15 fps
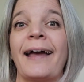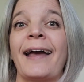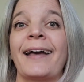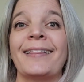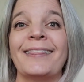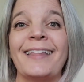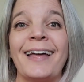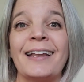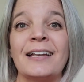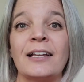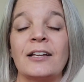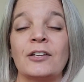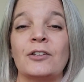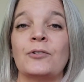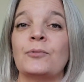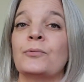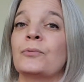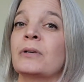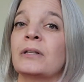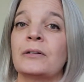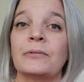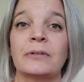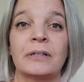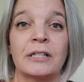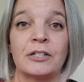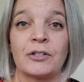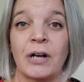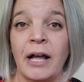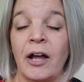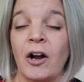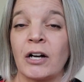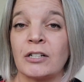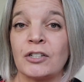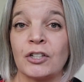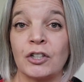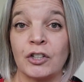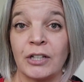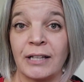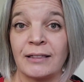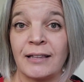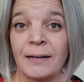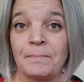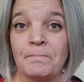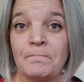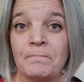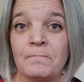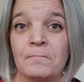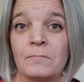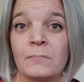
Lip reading: And then you really, really try hard to look at them